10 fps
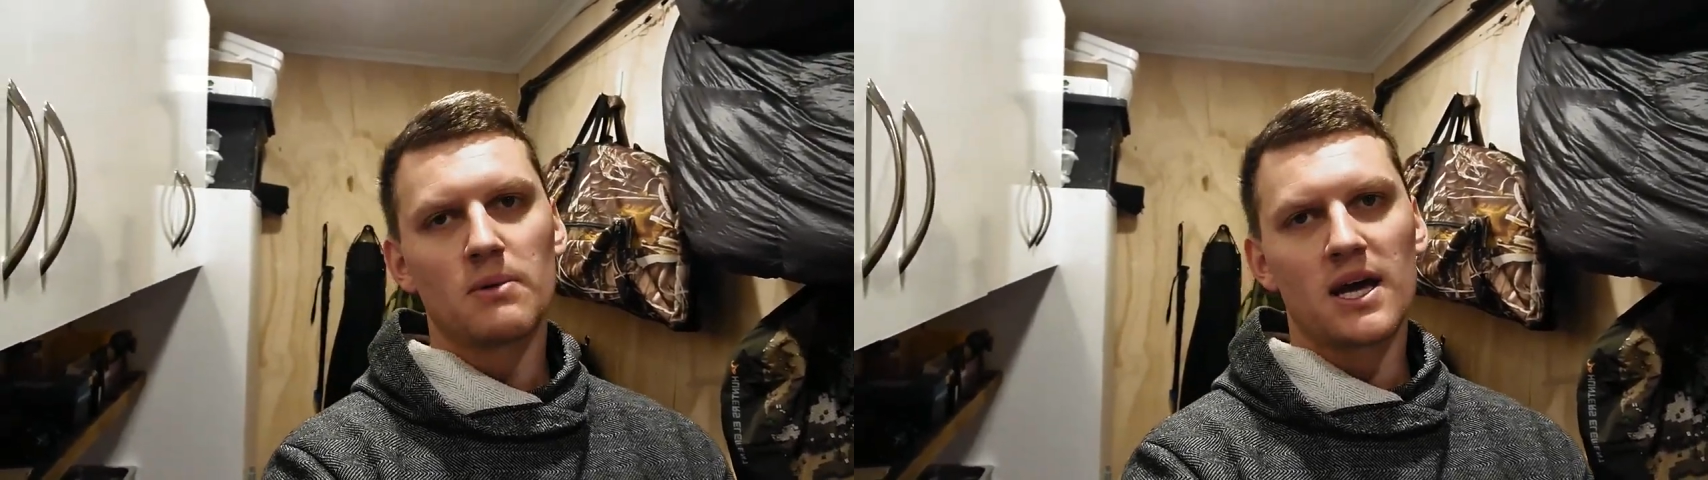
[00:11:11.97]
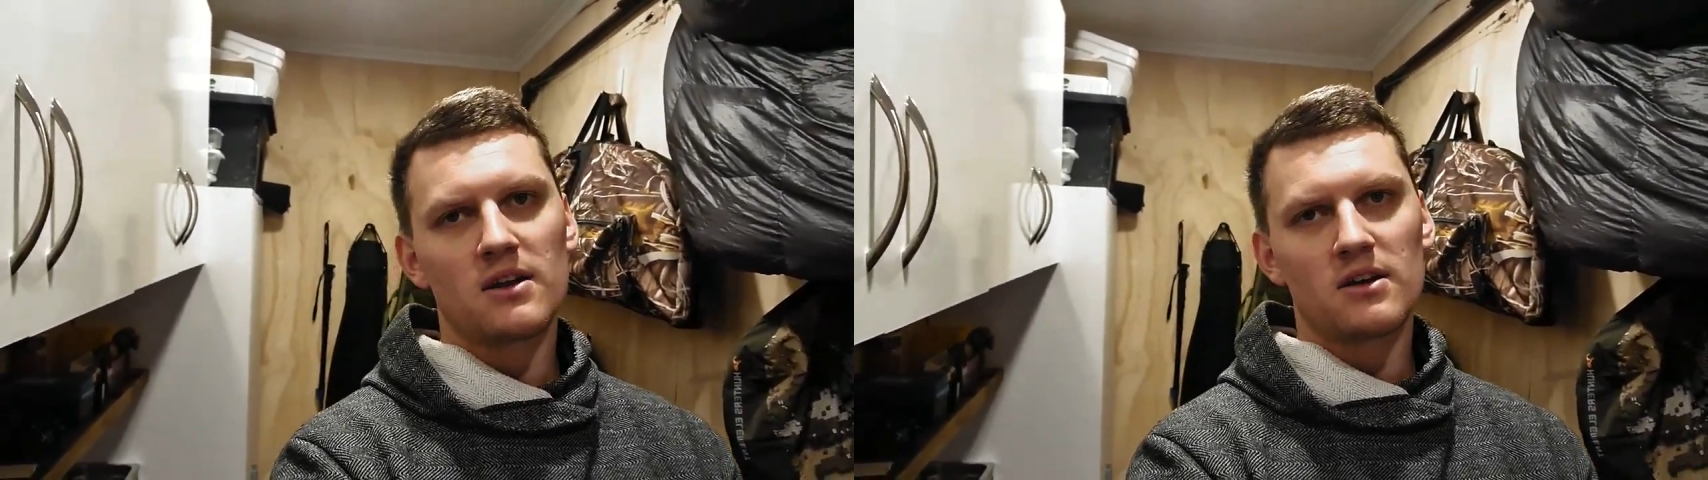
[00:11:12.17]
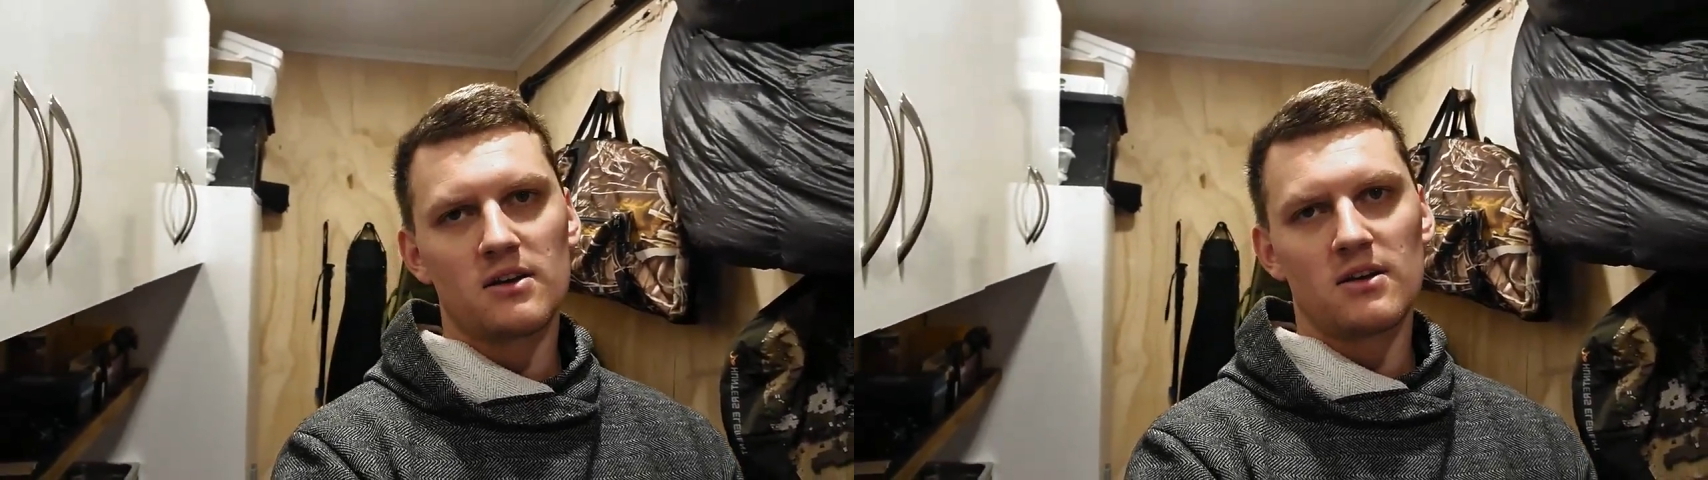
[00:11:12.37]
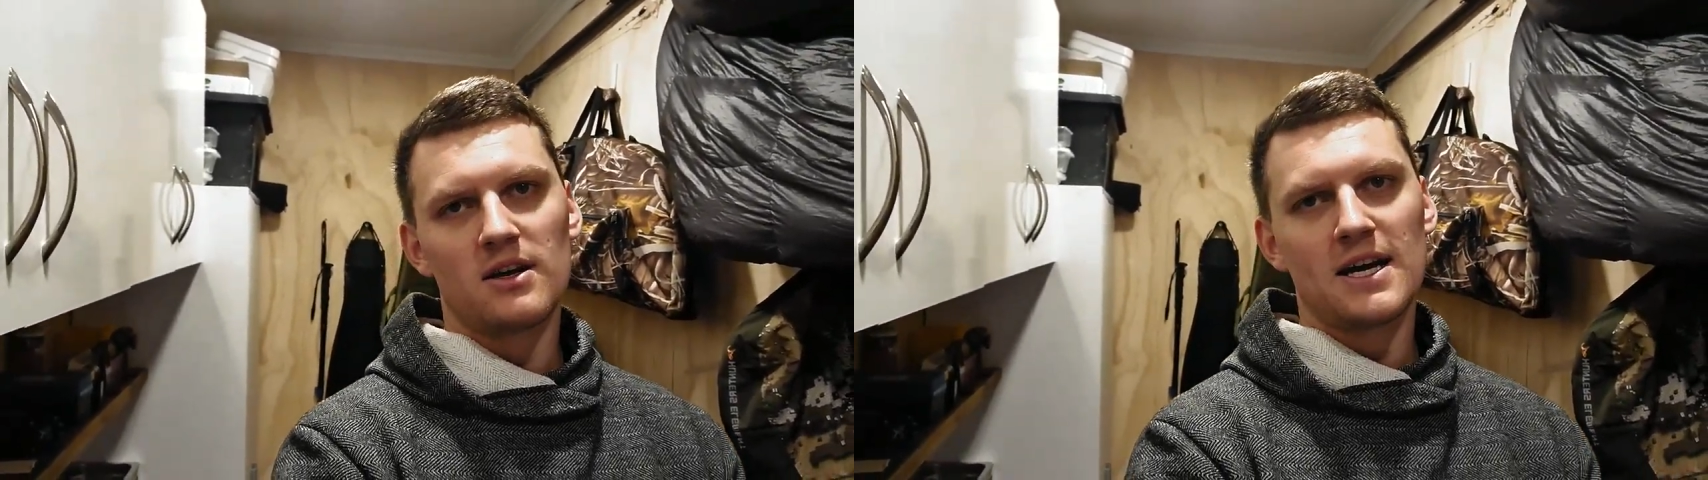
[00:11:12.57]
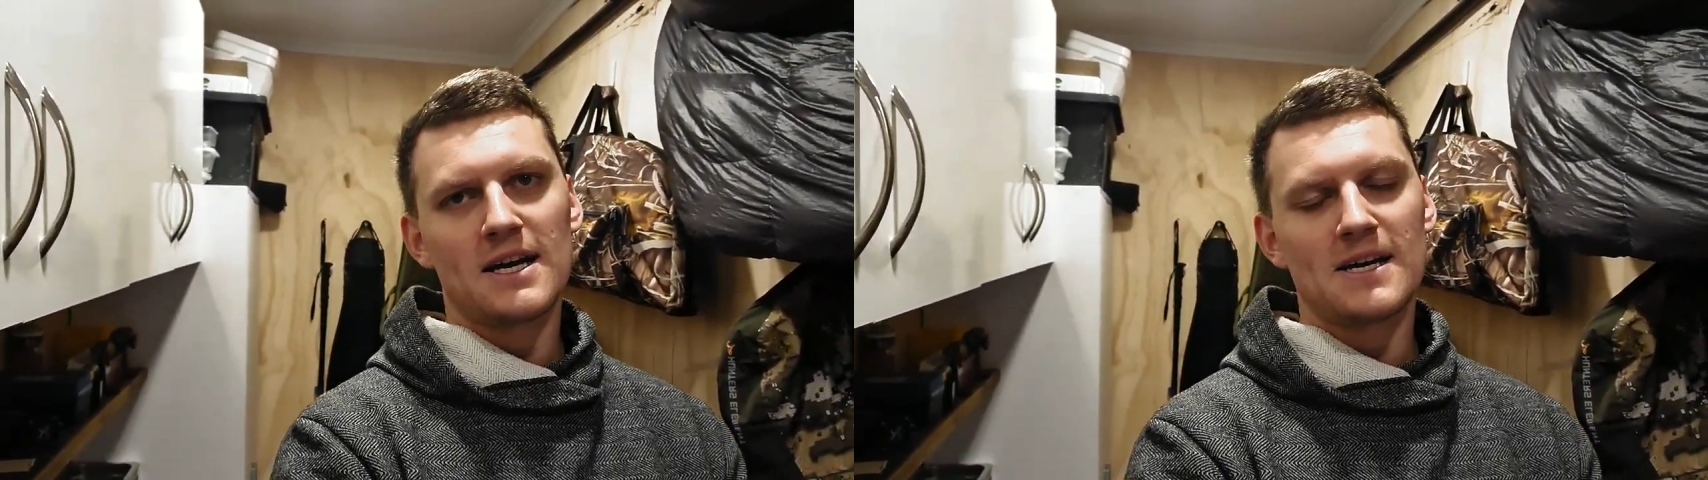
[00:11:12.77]
at it
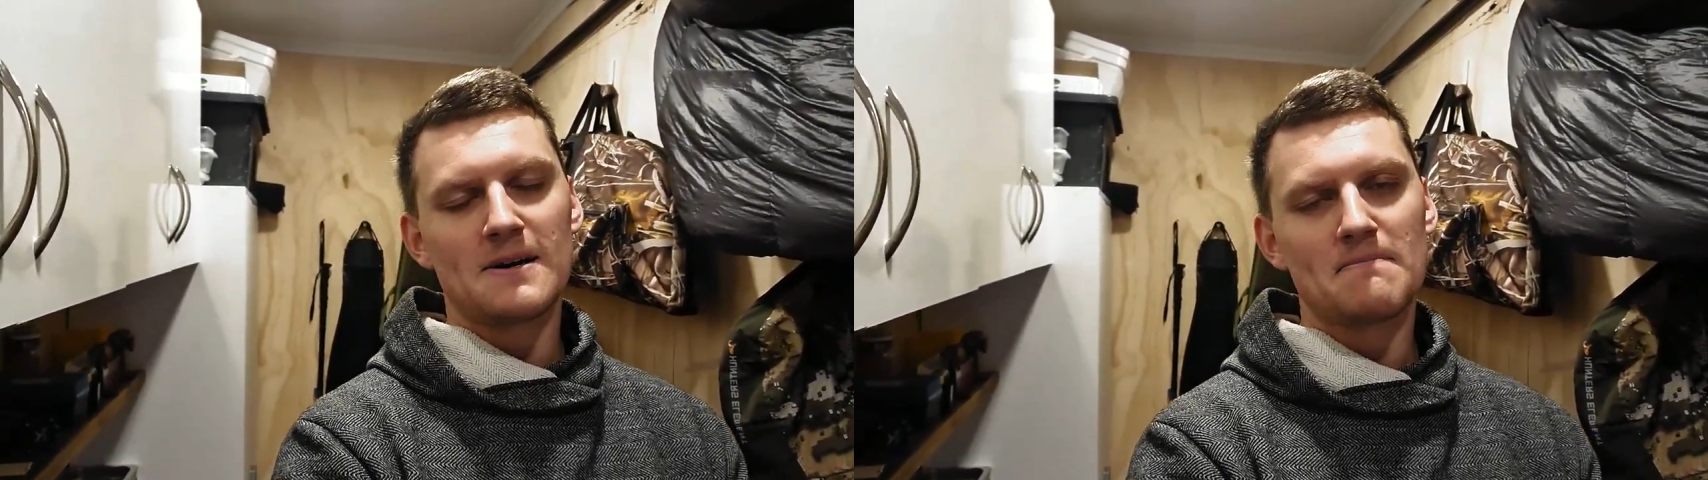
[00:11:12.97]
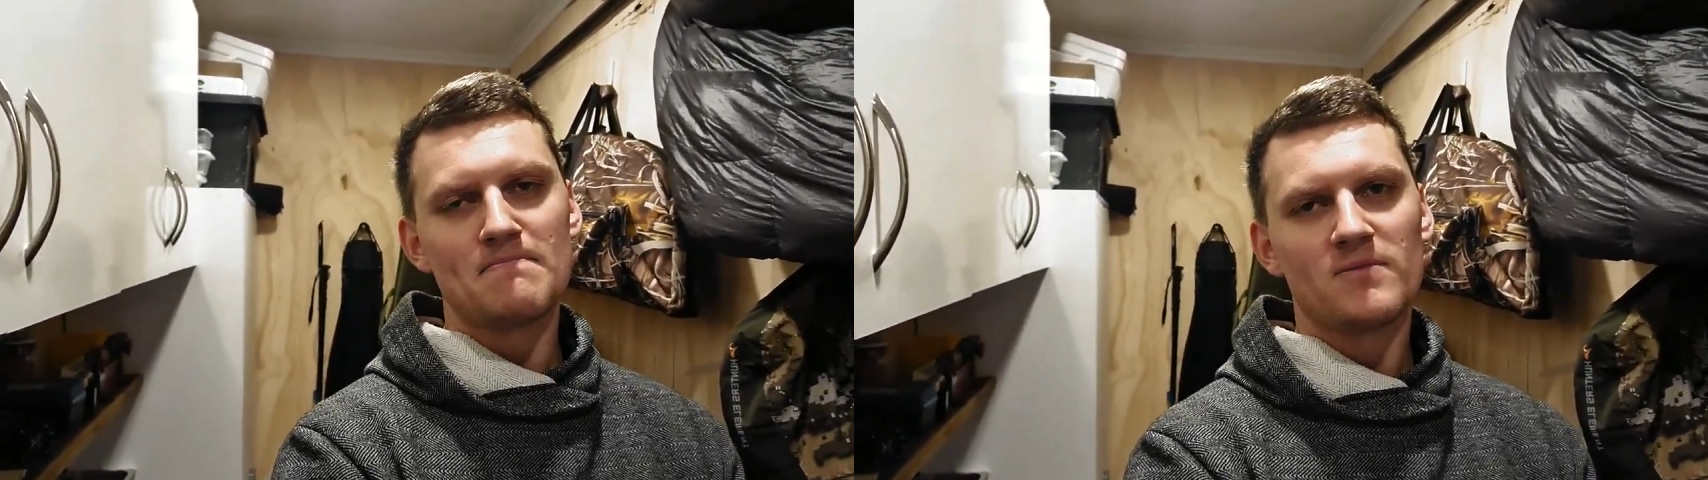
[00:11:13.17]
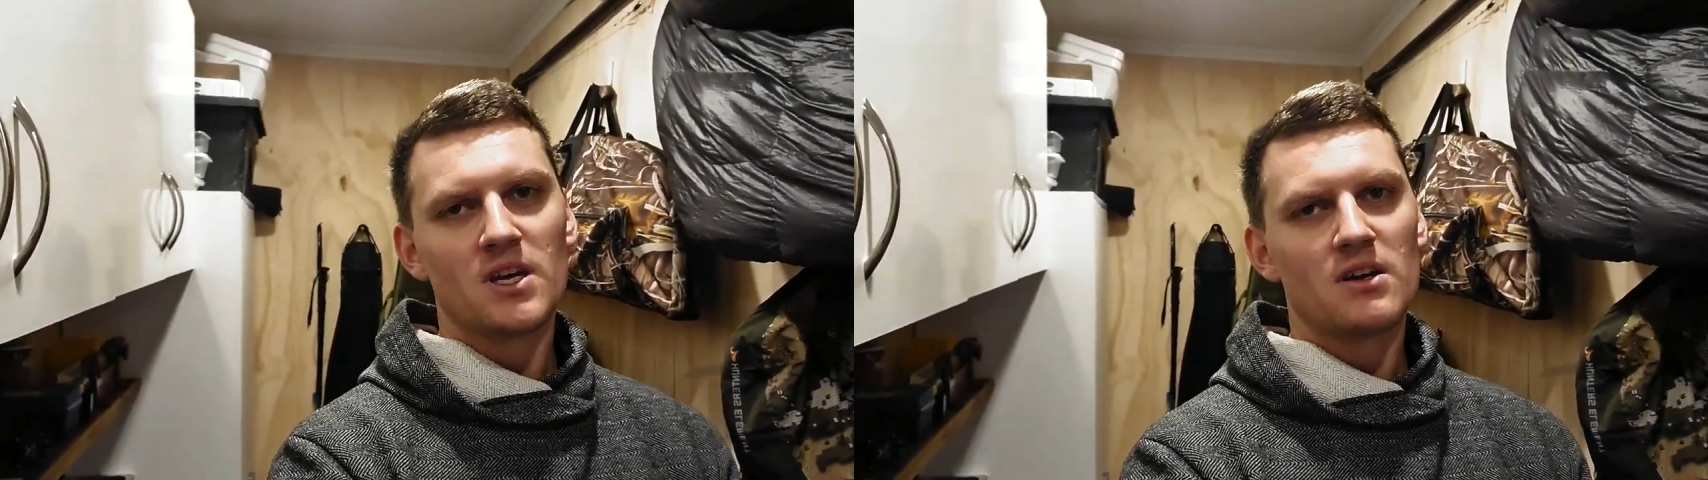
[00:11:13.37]
um,